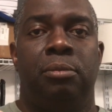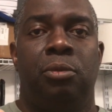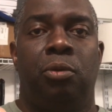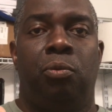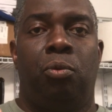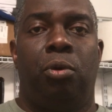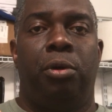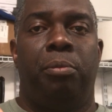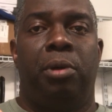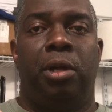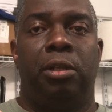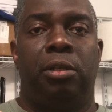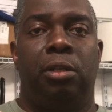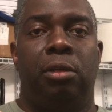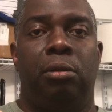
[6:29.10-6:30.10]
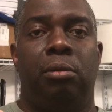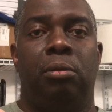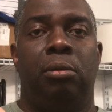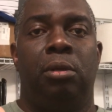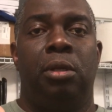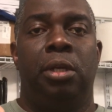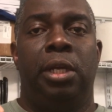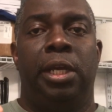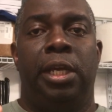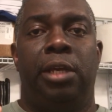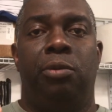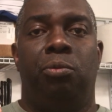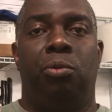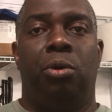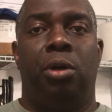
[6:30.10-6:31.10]
water molecule
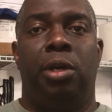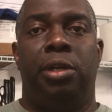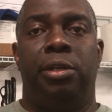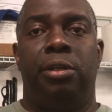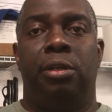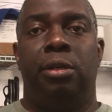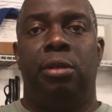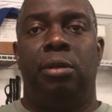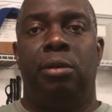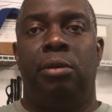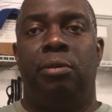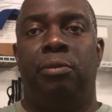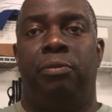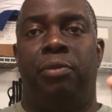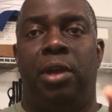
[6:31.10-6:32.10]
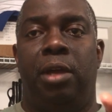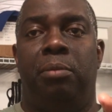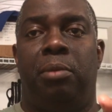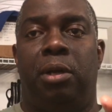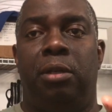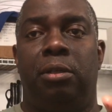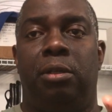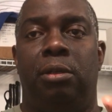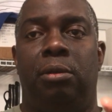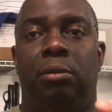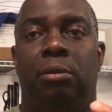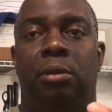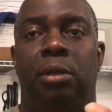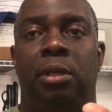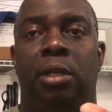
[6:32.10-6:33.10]
and one fat molecule,
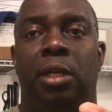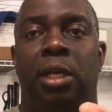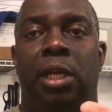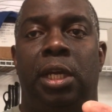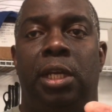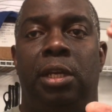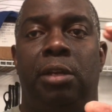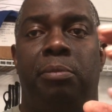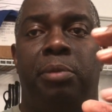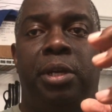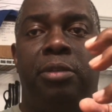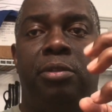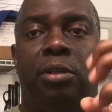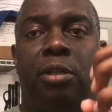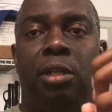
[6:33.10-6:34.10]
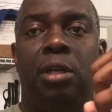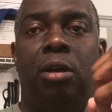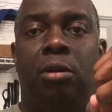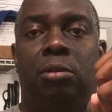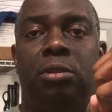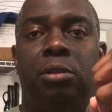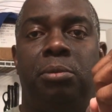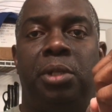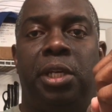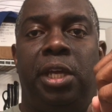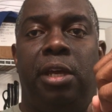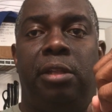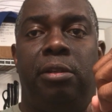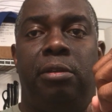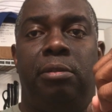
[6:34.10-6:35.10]
and it basically holds them
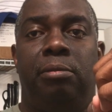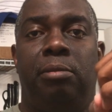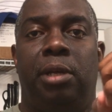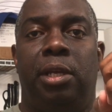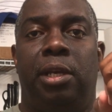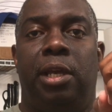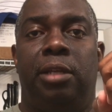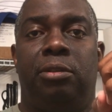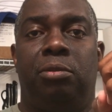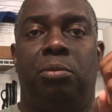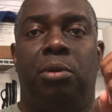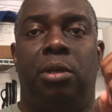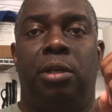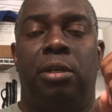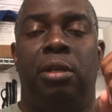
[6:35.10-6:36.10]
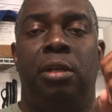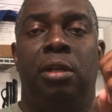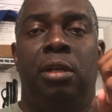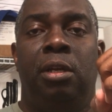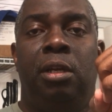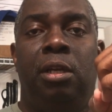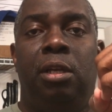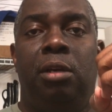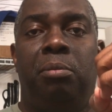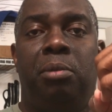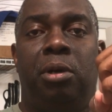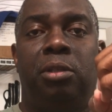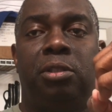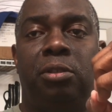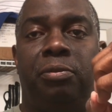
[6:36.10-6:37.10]
together. And that's what an
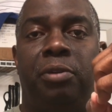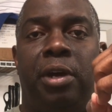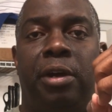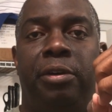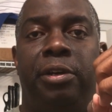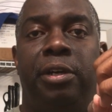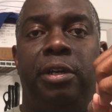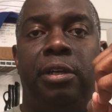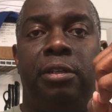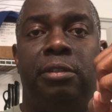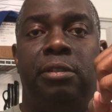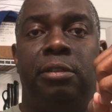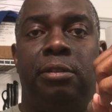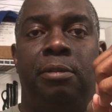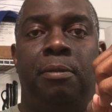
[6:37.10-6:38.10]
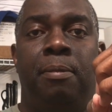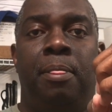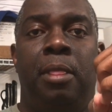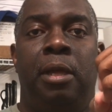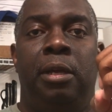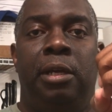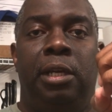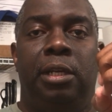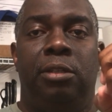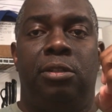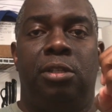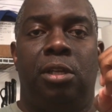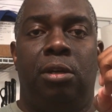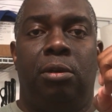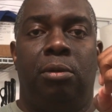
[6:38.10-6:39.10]
emulsifier does. And
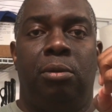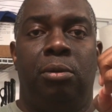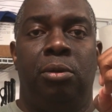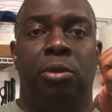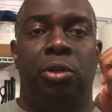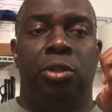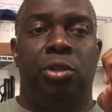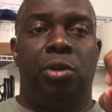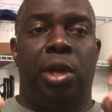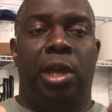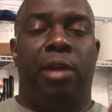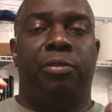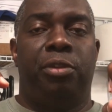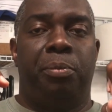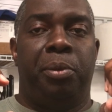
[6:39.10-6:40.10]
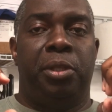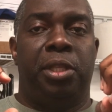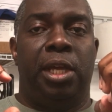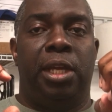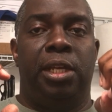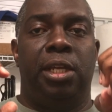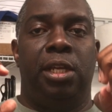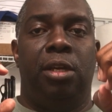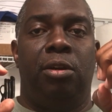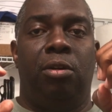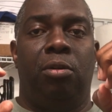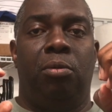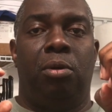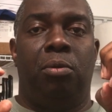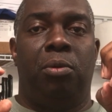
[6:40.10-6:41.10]
so you have to put that in,
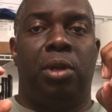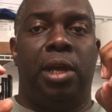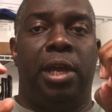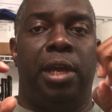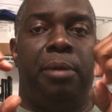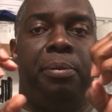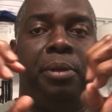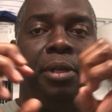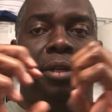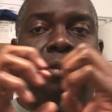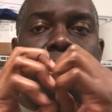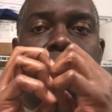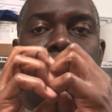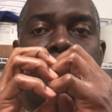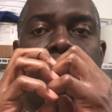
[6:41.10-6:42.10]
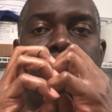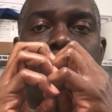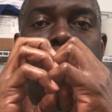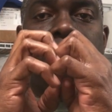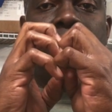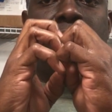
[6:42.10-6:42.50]
or what will happen is when you mix